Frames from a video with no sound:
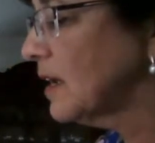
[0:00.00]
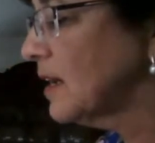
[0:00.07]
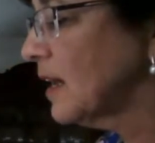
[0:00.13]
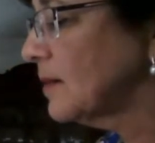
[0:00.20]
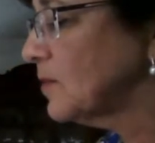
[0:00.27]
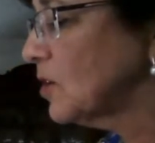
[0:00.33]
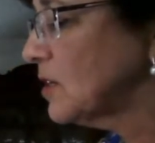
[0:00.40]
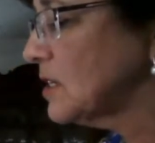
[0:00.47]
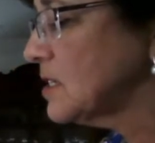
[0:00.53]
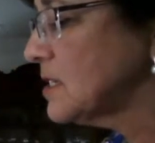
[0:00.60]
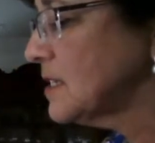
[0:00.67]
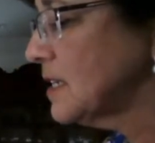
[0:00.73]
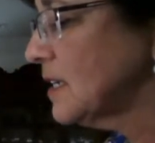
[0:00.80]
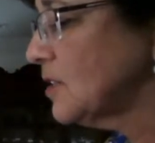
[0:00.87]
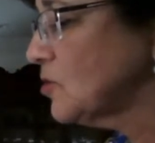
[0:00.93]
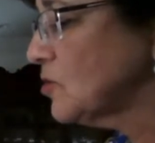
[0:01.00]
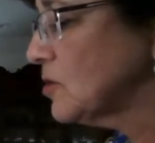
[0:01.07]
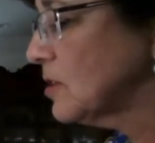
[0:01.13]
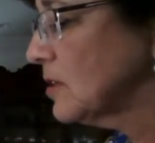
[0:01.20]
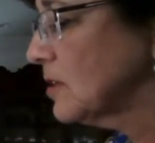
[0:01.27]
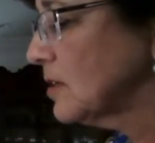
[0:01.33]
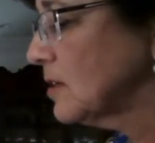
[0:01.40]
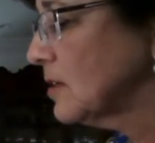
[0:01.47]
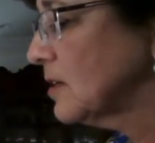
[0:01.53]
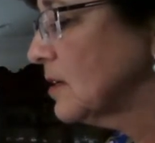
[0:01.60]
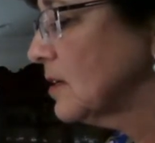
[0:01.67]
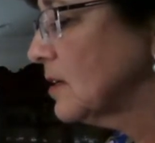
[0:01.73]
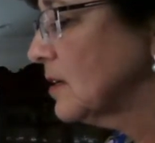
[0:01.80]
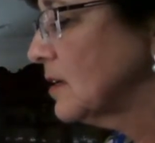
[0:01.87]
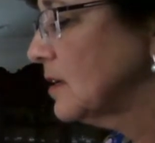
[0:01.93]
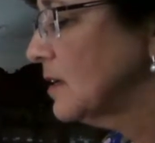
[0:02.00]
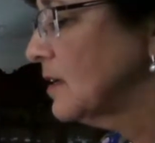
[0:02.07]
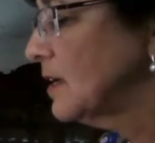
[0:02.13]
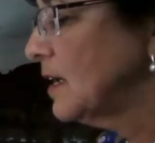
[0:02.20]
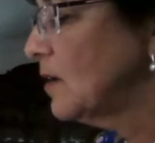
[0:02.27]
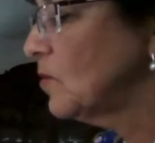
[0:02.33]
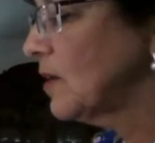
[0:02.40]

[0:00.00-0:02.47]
and I'm going to stitch.